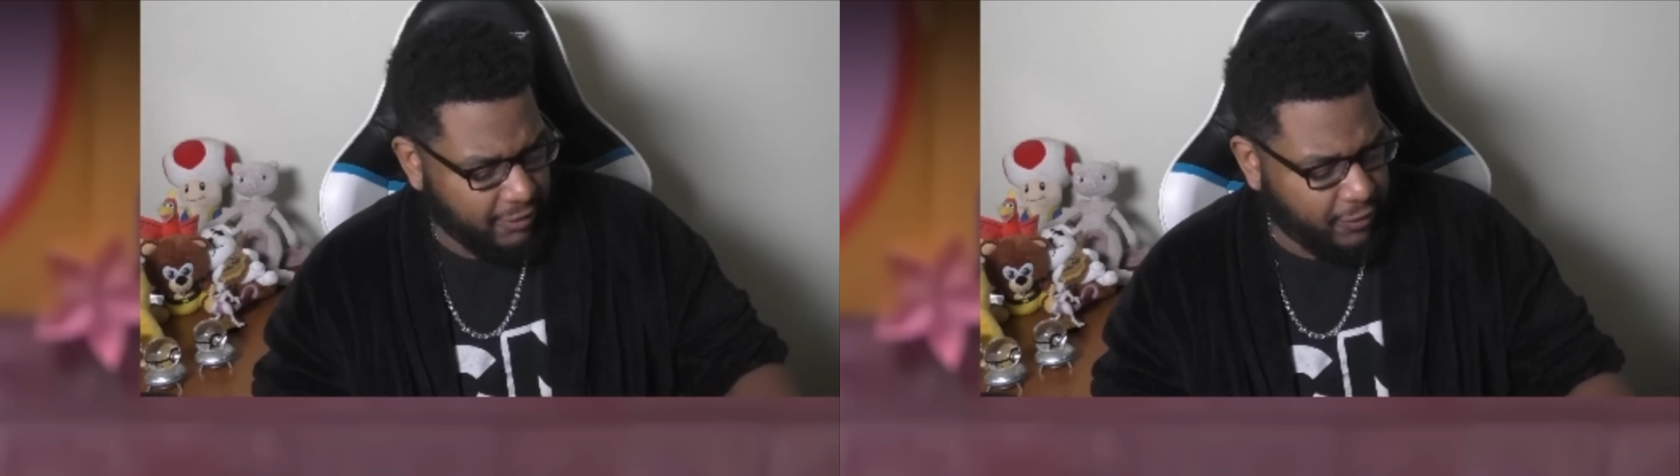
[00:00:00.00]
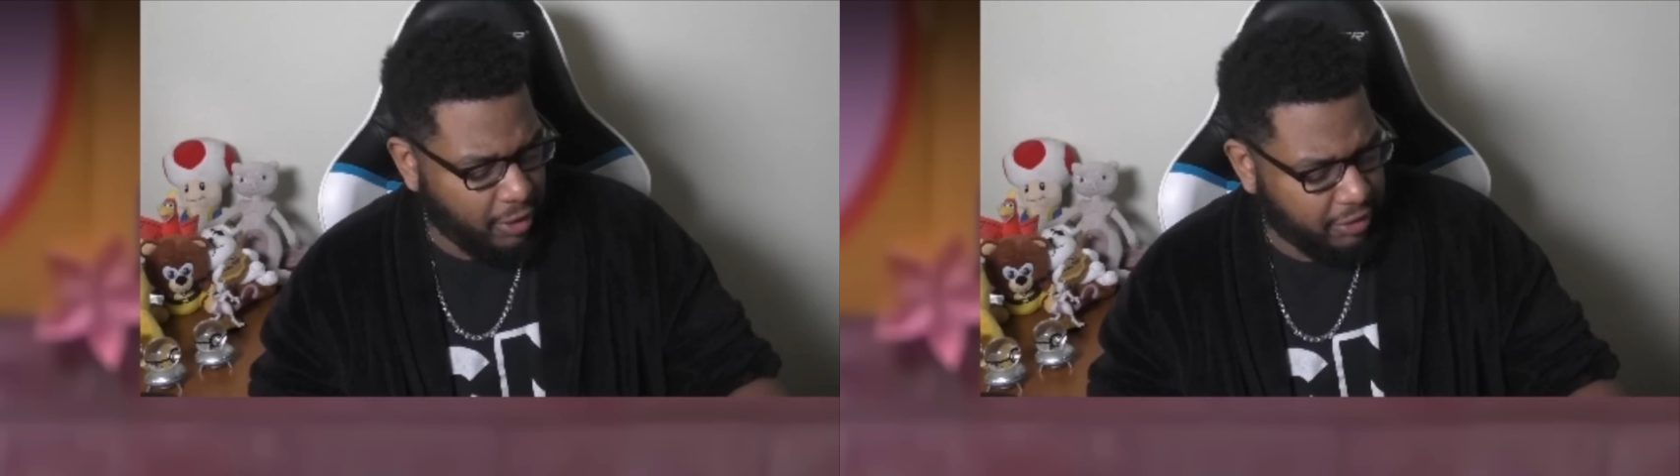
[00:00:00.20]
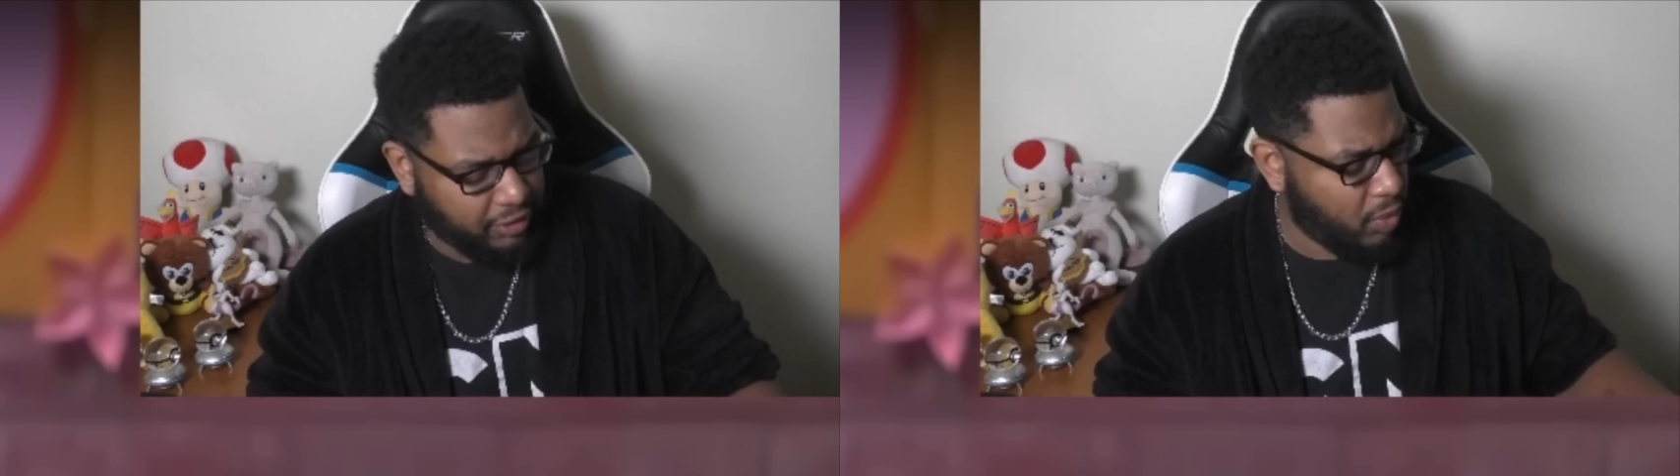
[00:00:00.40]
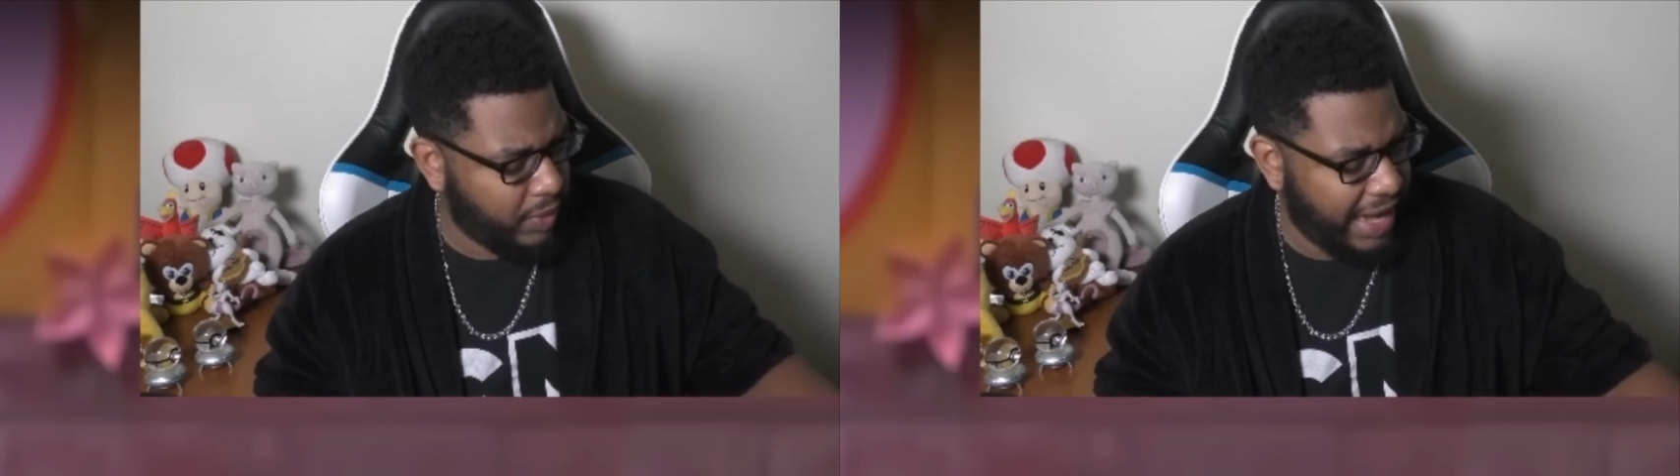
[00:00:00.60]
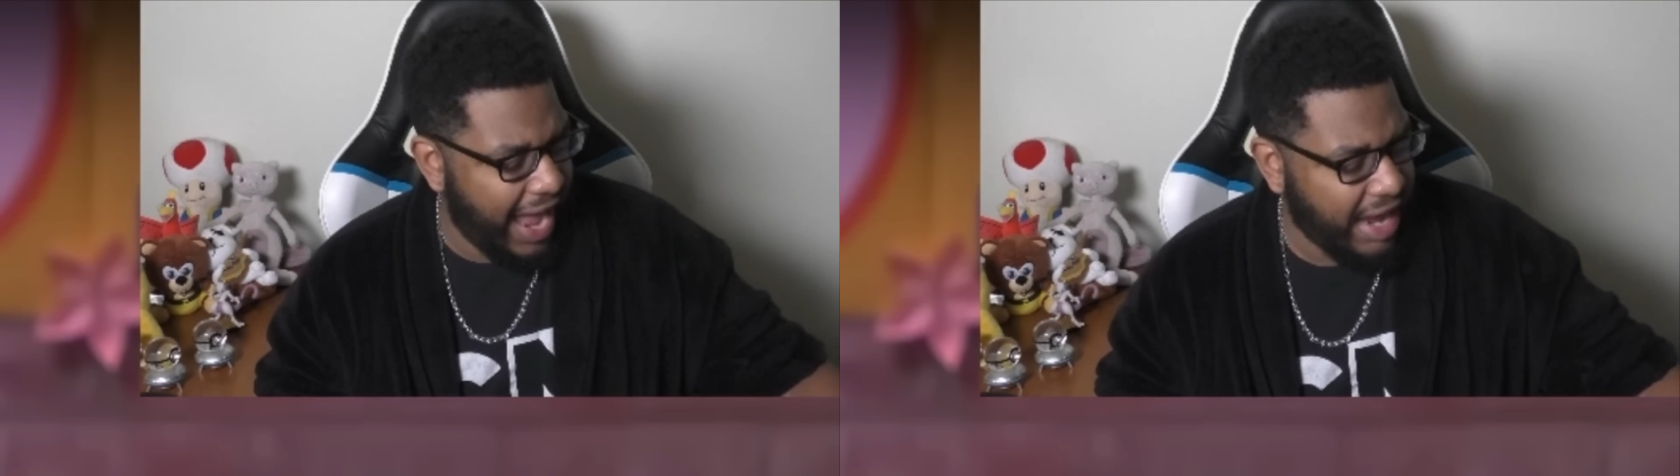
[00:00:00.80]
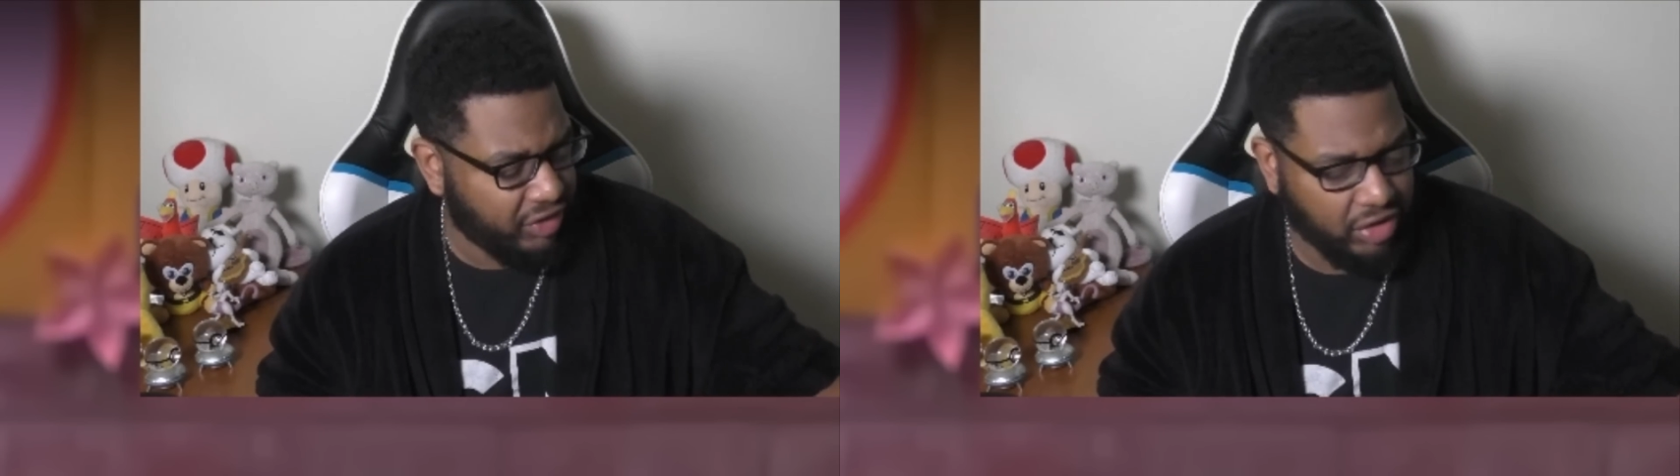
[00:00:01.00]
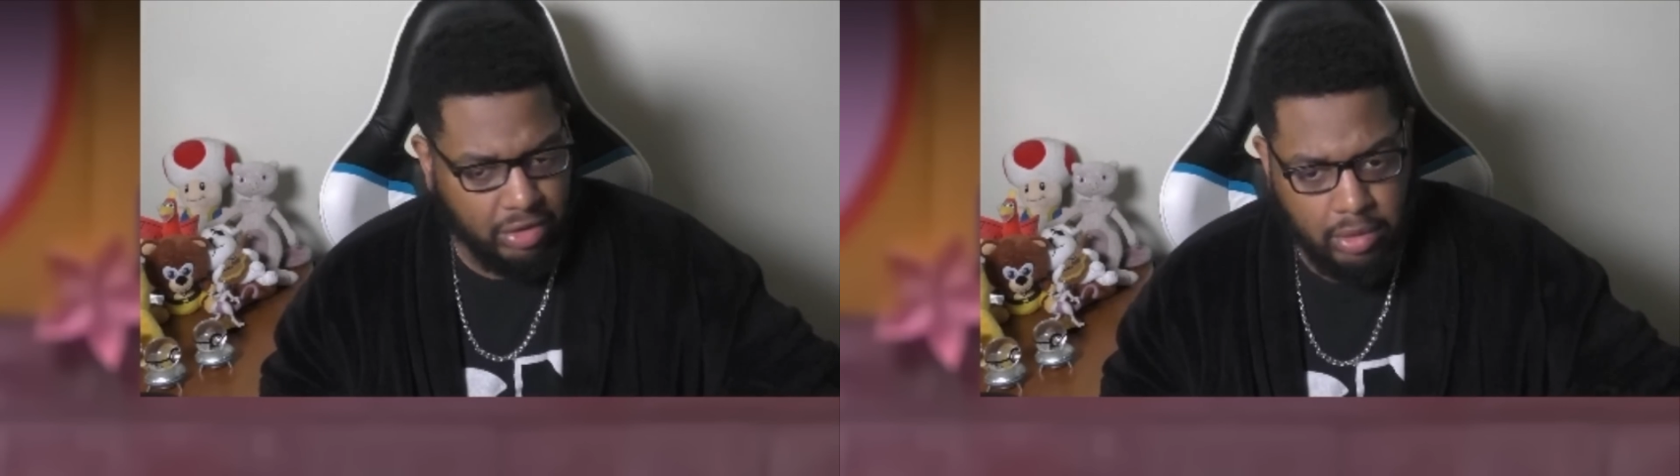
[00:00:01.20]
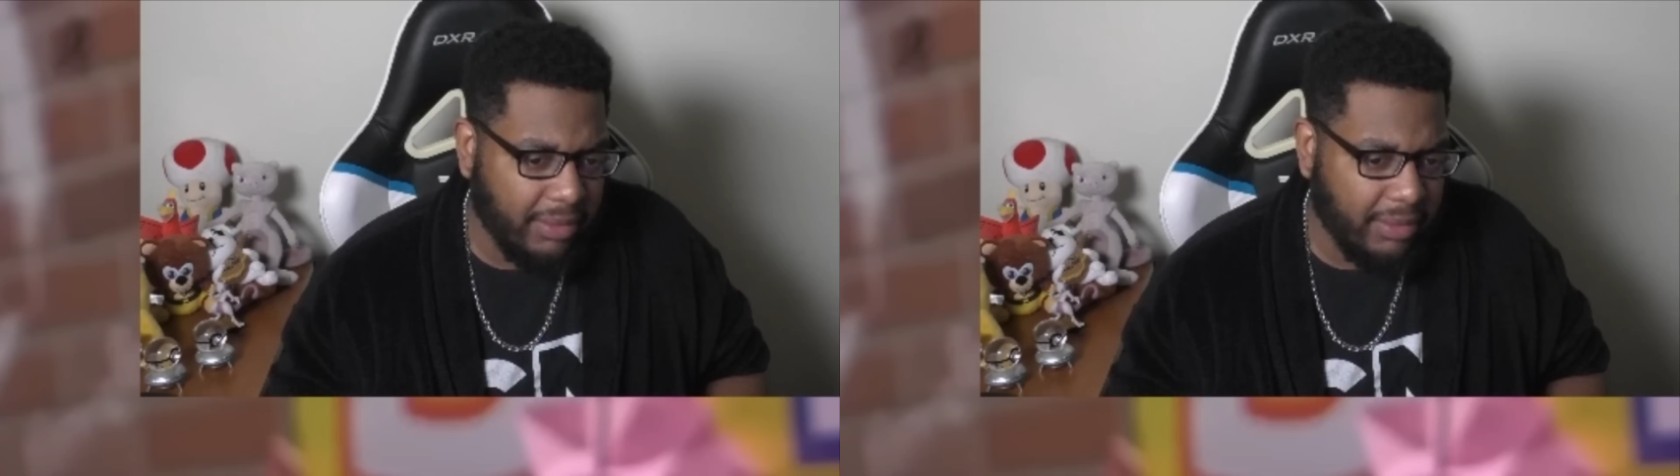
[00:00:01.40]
first reaction.